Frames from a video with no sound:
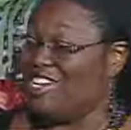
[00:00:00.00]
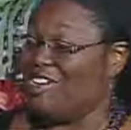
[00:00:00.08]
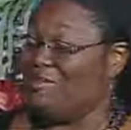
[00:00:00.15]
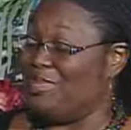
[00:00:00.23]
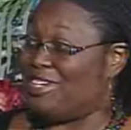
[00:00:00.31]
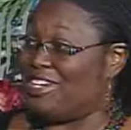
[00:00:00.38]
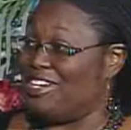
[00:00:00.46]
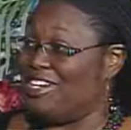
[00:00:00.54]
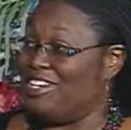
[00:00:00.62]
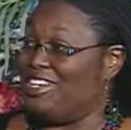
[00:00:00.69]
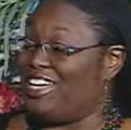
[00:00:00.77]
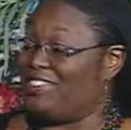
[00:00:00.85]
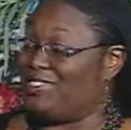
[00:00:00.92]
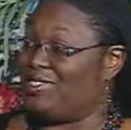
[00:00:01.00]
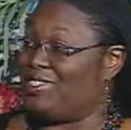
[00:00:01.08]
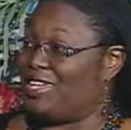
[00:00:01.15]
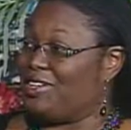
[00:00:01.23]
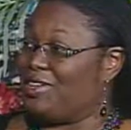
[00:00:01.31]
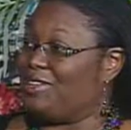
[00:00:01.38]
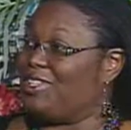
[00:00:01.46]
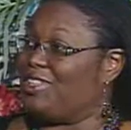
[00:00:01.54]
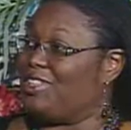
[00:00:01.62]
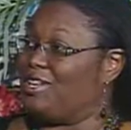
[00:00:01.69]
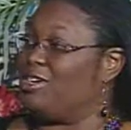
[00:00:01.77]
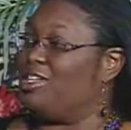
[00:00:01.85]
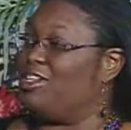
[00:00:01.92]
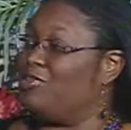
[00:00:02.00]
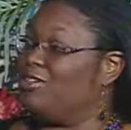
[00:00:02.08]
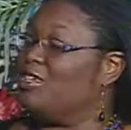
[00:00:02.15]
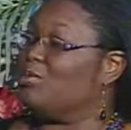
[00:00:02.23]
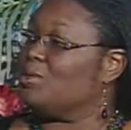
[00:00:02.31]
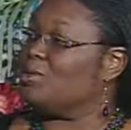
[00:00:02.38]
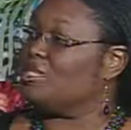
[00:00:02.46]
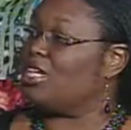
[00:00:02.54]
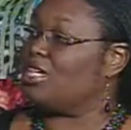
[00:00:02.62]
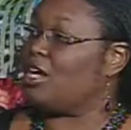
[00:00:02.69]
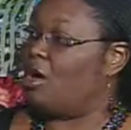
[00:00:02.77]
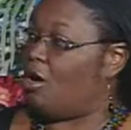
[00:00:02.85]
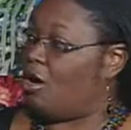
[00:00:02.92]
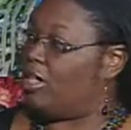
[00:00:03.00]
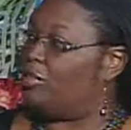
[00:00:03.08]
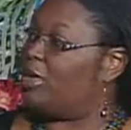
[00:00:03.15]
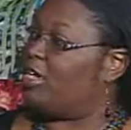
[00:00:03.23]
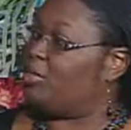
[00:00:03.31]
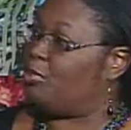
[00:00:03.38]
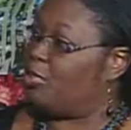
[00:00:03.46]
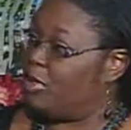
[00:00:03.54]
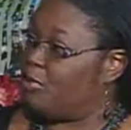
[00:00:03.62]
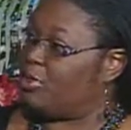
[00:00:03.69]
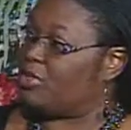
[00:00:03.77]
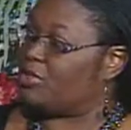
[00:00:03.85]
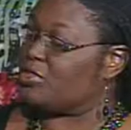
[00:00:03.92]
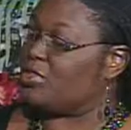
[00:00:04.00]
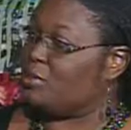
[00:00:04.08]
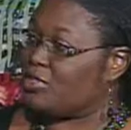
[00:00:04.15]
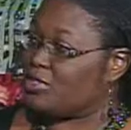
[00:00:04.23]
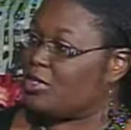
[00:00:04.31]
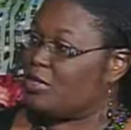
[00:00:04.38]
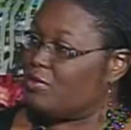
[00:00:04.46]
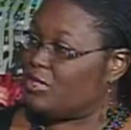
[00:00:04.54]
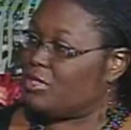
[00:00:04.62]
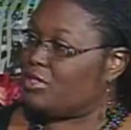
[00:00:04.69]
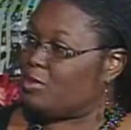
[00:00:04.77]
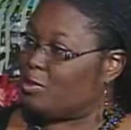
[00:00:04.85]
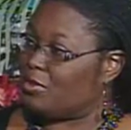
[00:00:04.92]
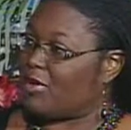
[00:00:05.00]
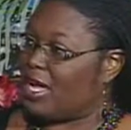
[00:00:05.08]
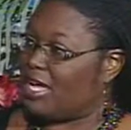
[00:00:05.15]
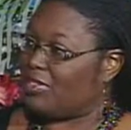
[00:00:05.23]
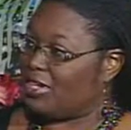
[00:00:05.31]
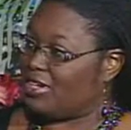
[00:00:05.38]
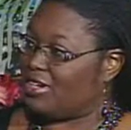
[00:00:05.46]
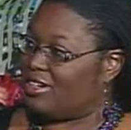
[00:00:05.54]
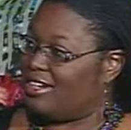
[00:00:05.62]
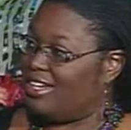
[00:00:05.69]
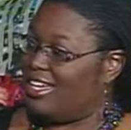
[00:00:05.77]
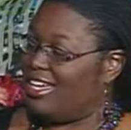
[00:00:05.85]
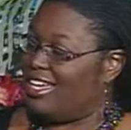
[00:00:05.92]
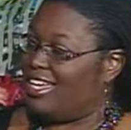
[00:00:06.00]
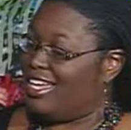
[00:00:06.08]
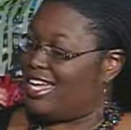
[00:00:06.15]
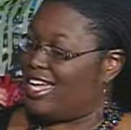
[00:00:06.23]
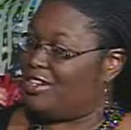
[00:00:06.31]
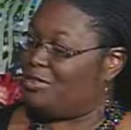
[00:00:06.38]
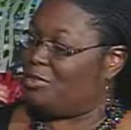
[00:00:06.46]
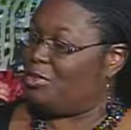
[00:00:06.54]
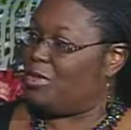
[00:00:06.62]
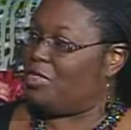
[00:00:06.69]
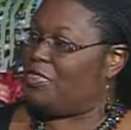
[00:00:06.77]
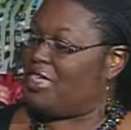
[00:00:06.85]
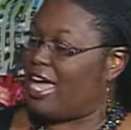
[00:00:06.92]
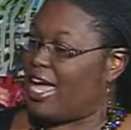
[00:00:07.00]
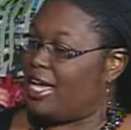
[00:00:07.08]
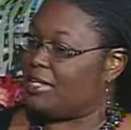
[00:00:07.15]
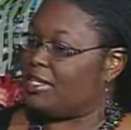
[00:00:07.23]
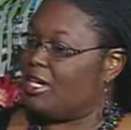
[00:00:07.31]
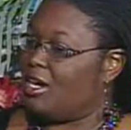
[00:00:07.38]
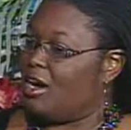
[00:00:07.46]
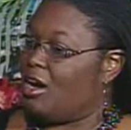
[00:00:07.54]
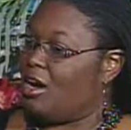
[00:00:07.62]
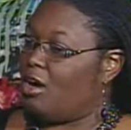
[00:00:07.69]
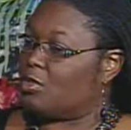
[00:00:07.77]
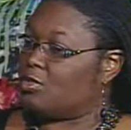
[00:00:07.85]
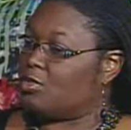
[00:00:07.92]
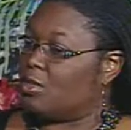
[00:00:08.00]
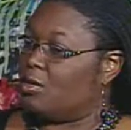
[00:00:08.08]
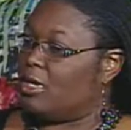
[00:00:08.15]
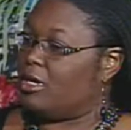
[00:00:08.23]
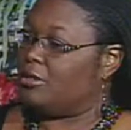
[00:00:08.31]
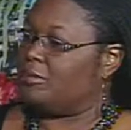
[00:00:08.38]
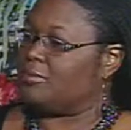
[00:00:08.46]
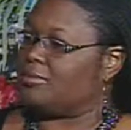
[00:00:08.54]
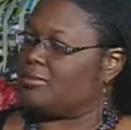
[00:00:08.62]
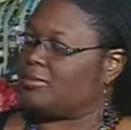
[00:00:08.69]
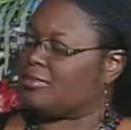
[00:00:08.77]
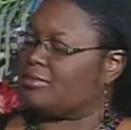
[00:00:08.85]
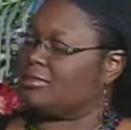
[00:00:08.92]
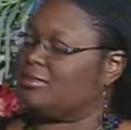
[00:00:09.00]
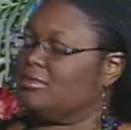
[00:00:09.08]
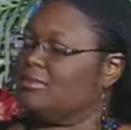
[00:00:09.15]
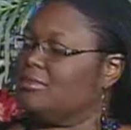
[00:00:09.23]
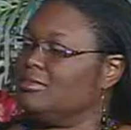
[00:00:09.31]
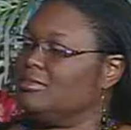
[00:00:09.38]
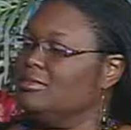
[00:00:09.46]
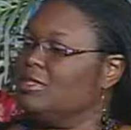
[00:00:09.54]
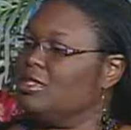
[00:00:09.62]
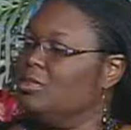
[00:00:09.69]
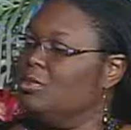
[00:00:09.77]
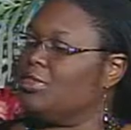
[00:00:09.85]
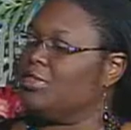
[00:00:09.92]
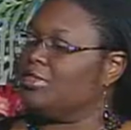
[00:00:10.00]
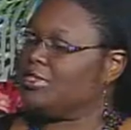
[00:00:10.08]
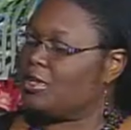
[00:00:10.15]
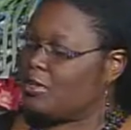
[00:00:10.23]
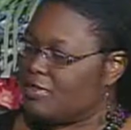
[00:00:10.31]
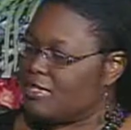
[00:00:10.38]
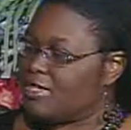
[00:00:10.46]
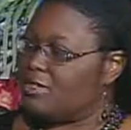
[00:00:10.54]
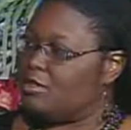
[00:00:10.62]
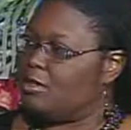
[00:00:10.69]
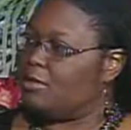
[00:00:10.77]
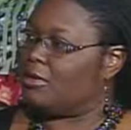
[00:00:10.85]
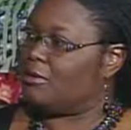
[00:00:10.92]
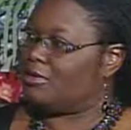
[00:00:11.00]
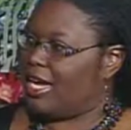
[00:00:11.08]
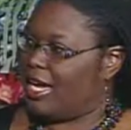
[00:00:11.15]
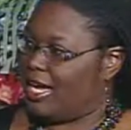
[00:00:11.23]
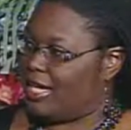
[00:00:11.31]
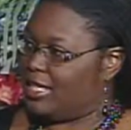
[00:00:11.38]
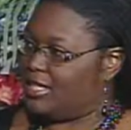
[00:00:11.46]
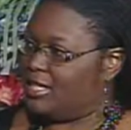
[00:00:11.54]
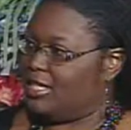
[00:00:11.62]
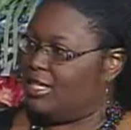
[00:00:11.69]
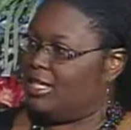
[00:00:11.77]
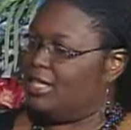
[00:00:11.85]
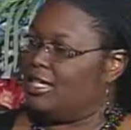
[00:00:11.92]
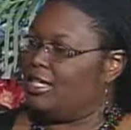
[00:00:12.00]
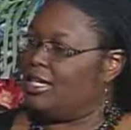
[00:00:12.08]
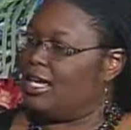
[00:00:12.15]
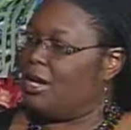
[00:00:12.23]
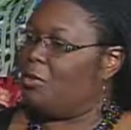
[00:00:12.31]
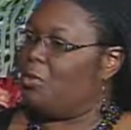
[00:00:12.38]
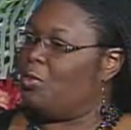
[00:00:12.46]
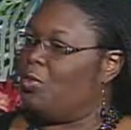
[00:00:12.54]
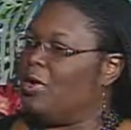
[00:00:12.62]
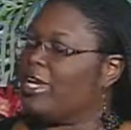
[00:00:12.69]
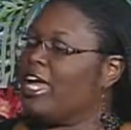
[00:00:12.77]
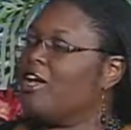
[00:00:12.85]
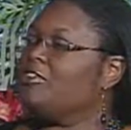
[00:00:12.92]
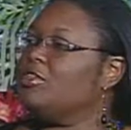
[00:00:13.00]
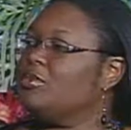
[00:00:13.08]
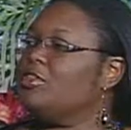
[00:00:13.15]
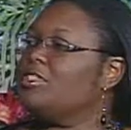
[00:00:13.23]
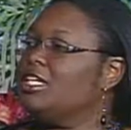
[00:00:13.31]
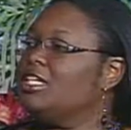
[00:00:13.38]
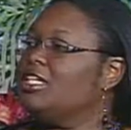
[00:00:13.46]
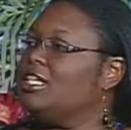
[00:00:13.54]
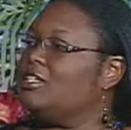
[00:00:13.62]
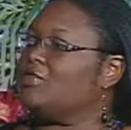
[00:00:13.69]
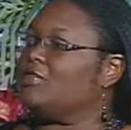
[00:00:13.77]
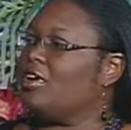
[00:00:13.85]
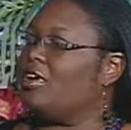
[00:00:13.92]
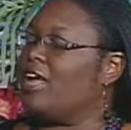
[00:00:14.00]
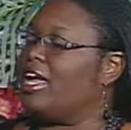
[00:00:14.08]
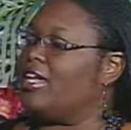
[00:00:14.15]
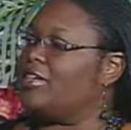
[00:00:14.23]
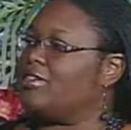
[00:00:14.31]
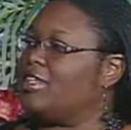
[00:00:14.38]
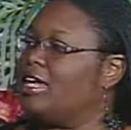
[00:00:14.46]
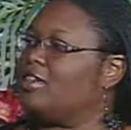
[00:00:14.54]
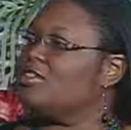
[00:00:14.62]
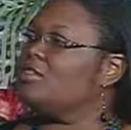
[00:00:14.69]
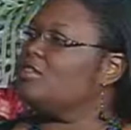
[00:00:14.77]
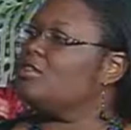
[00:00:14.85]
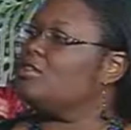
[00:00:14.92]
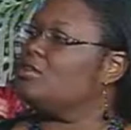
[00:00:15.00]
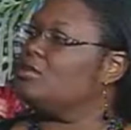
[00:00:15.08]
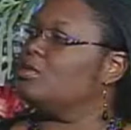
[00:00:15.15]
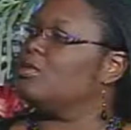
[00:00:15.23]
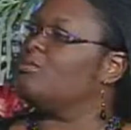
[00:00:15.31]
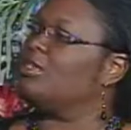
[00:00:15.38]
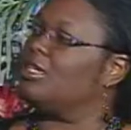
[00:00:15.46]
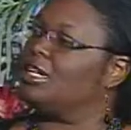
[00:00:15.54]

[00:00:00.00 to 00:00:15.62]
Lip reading: But as you said earlier, that individuals can call and make an appointment or see what services you provide there. And with that, also with the services you provide, what have you seen as far as not just the students but the